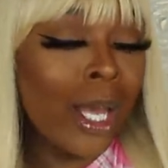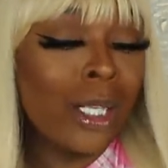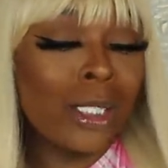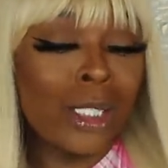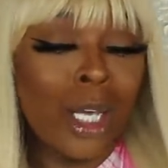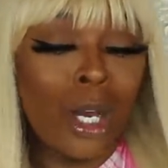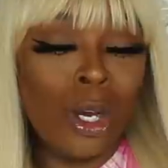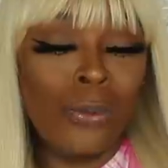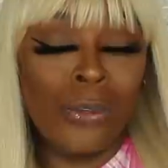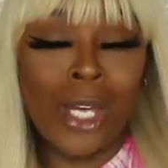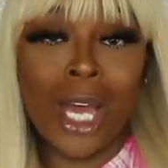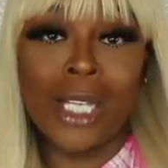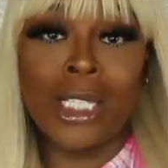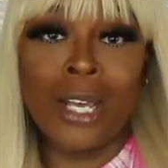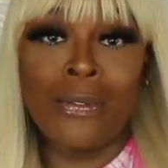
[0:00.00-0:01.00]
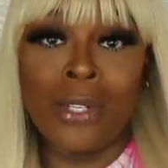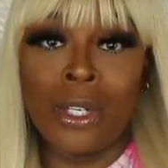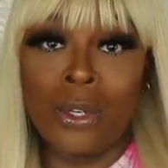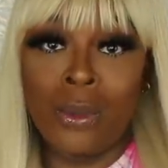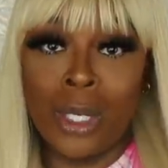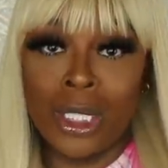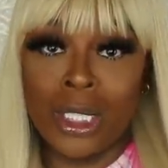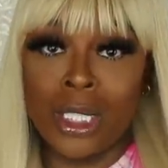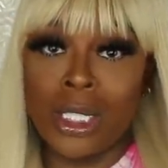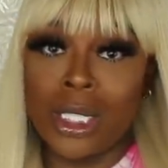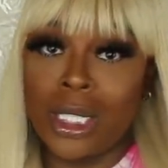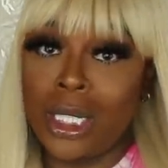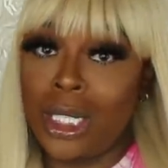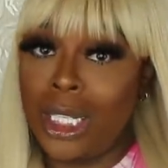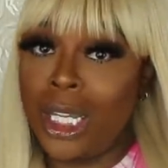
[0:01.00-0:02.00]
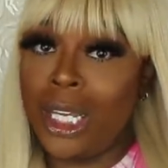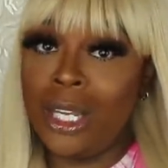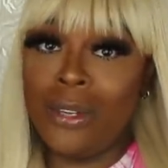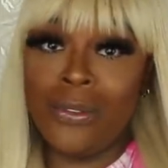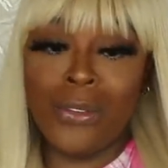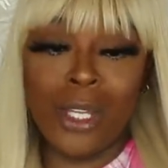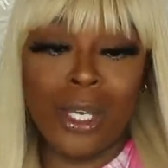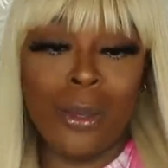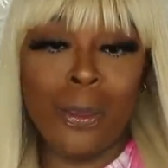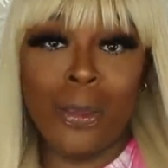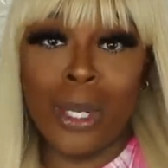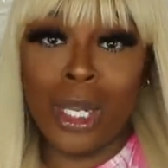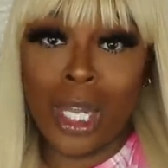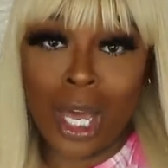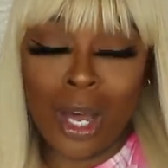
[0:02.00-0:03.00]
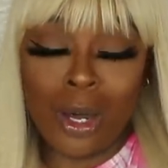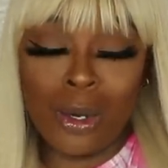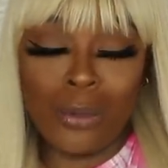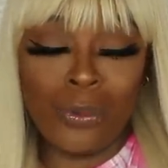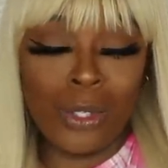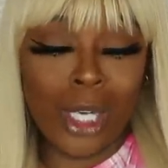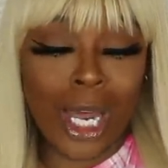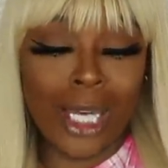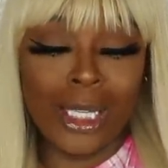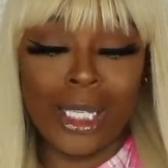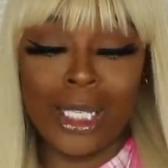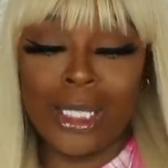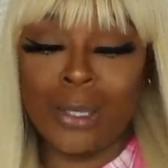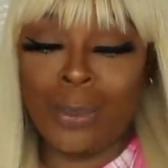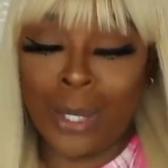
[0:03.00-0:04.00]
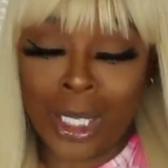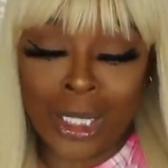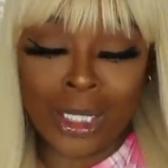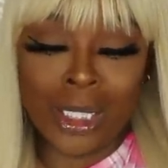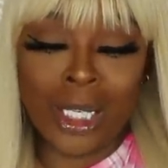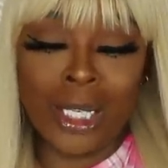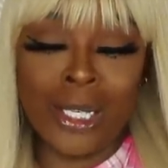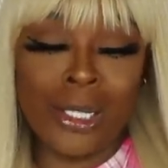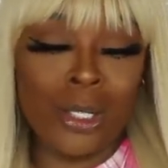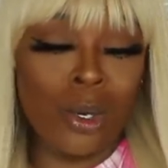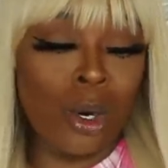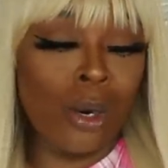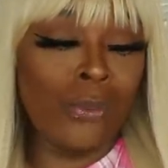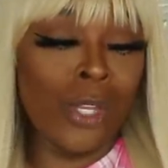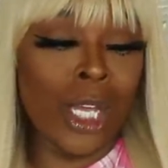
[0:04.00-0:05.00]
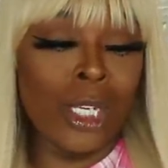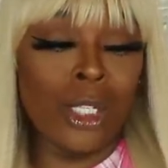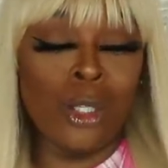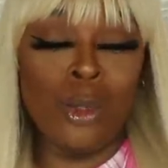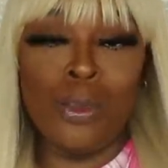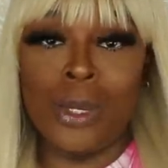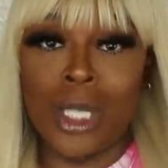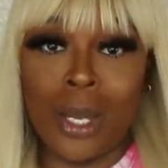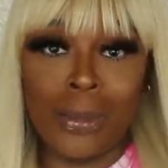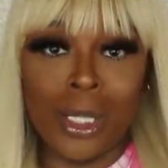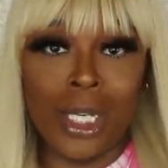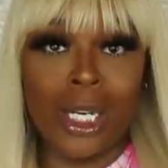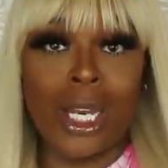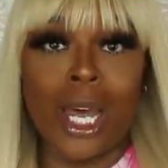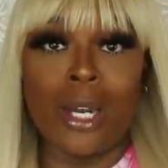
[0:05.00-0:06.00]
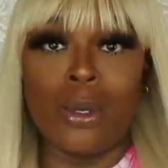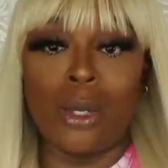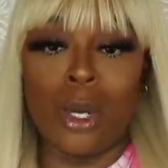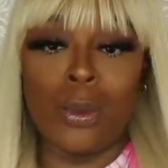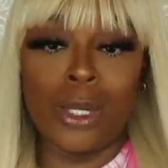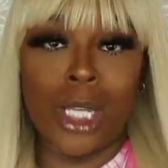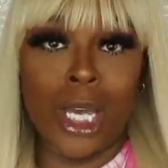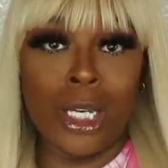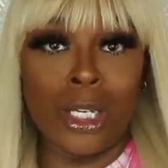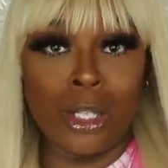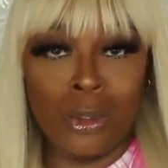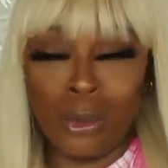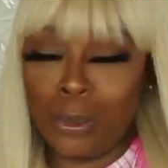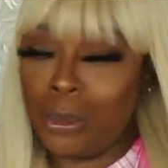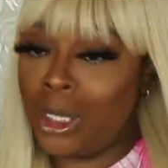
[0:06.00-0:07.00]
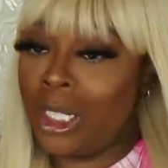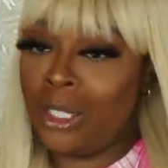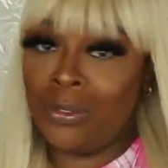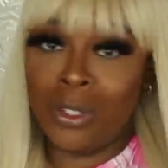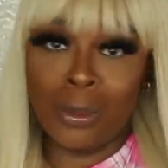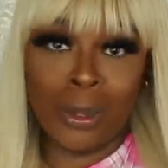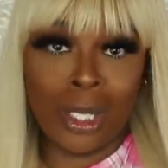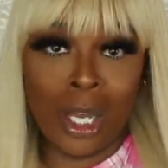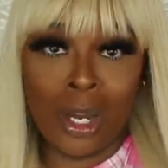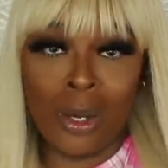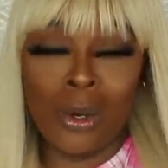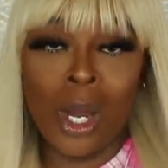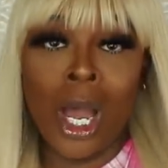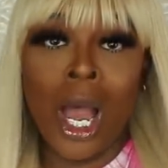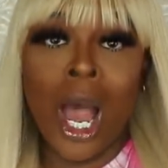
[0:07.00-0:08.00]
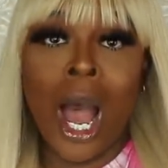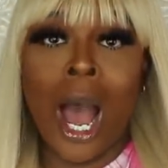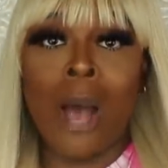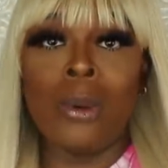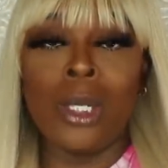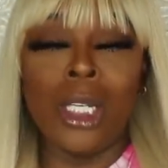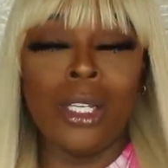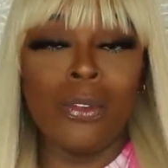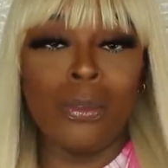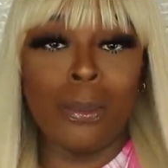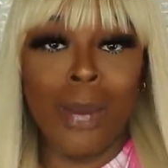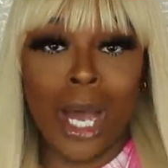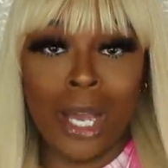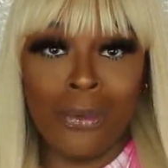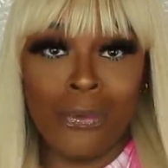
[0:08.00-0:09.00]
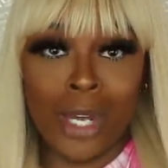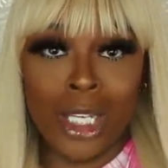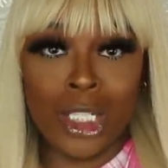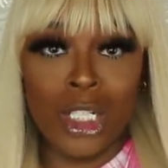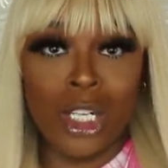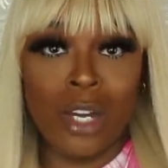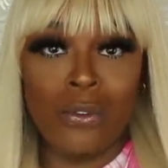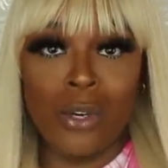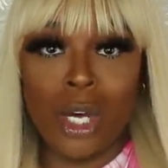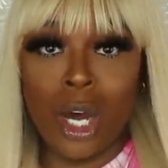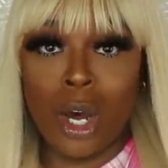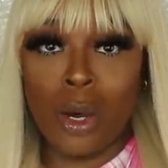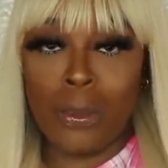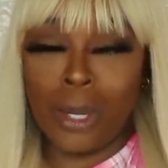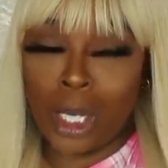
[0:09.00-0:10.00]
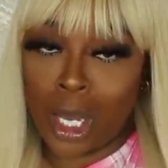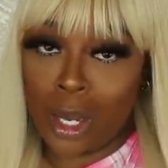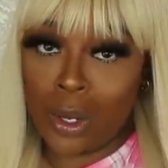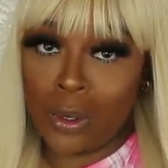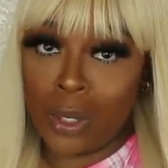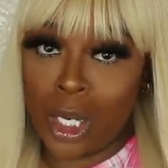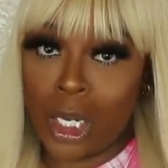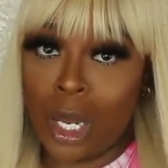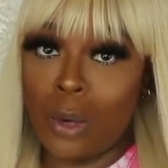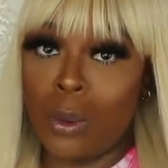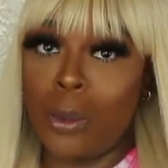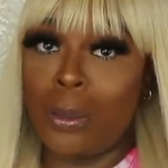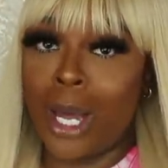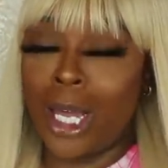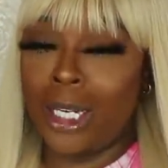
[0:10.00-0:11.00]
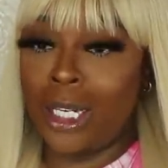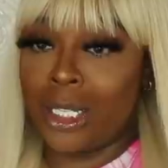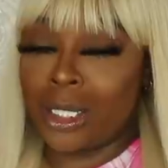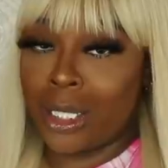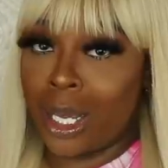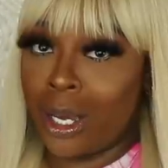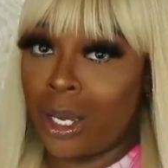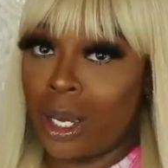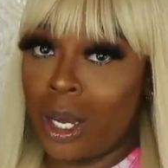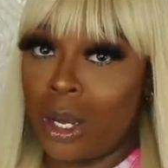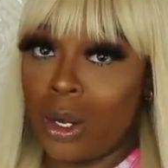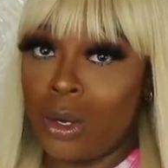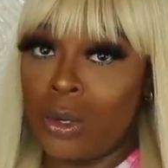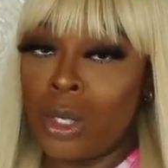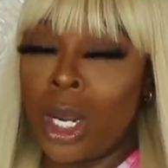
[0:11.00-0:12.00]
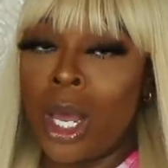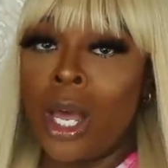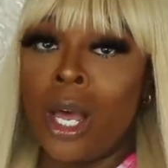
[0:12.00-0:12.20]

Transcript: So if you guys have any questions, leave them below. If you like these pieces or if they dupe something and I don't know what they dupe, leave it below. I will leave my Fashion Nova code below along with my discount code.